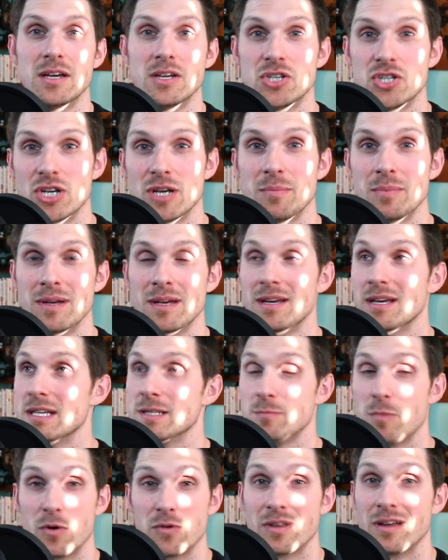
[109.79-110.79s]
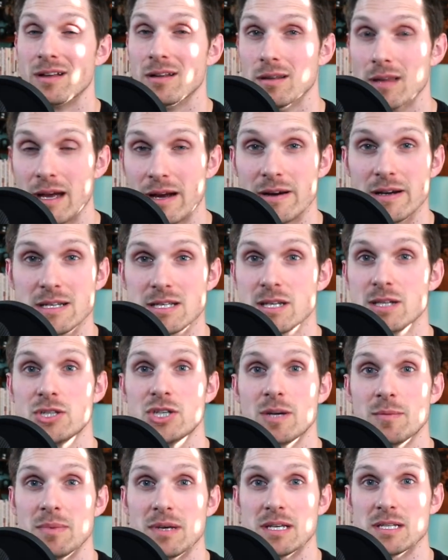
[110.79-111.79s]
Chip is both hilarious,
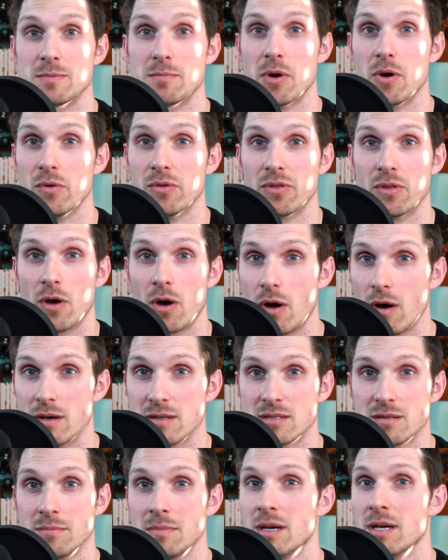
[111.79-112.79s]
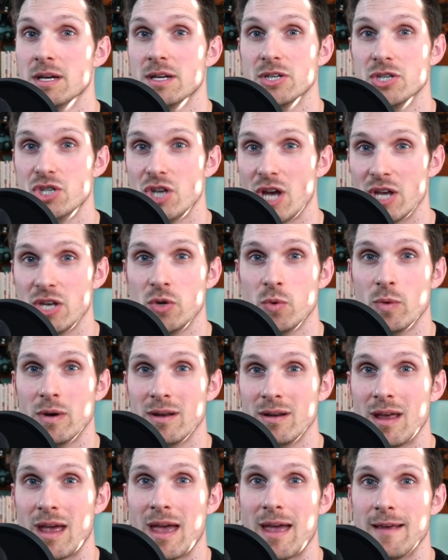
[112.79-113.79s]
Chip is both awesome,
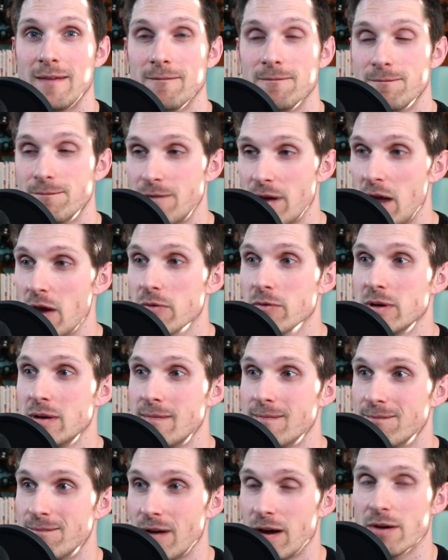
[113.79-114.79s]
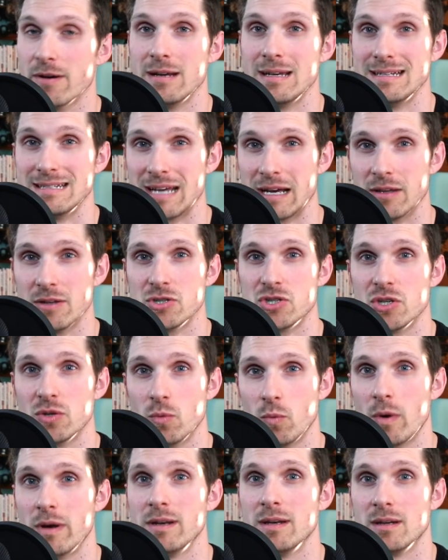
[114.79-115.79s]
genuine, and very, very intelligent
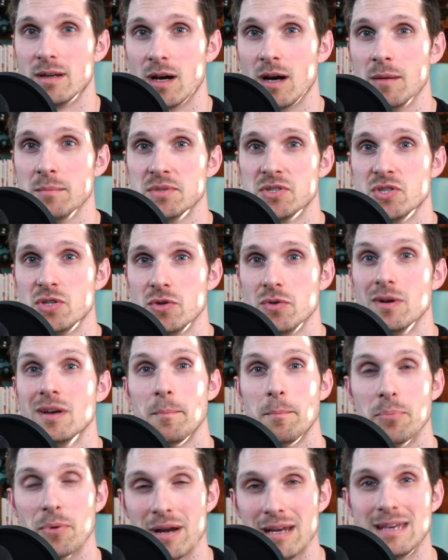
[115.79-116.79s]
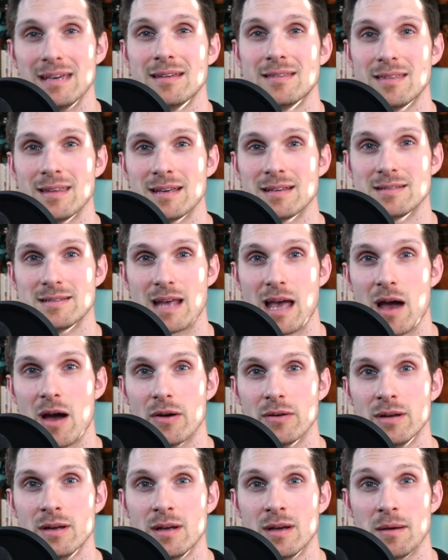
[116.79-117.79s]
when it comes to breaking things
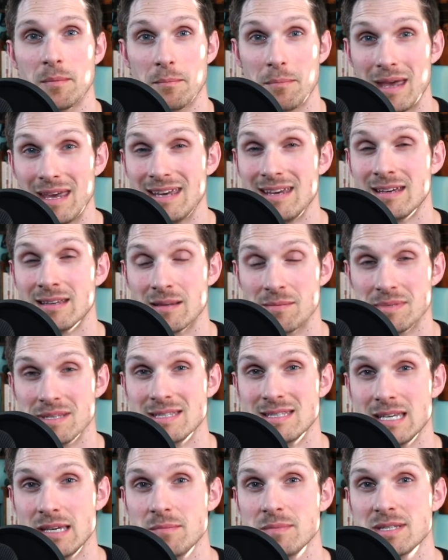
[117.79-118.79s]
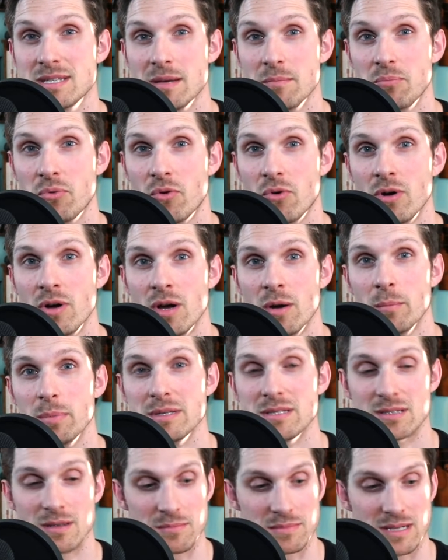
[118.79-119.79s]
down, making them seem simple, but
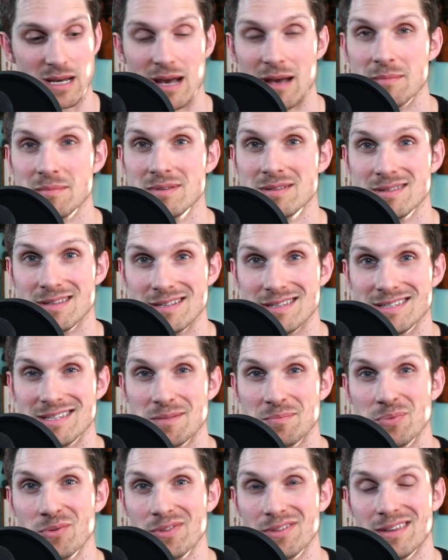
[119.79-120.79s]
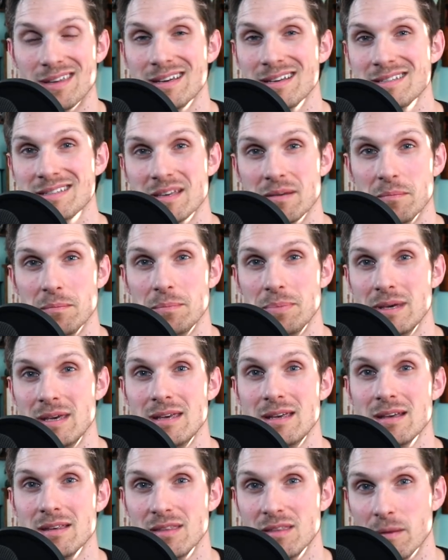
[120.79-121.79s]
sometimes the simple things can
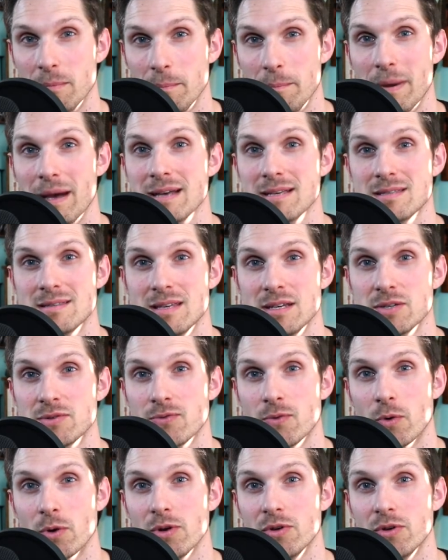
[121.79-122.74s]
be the best things for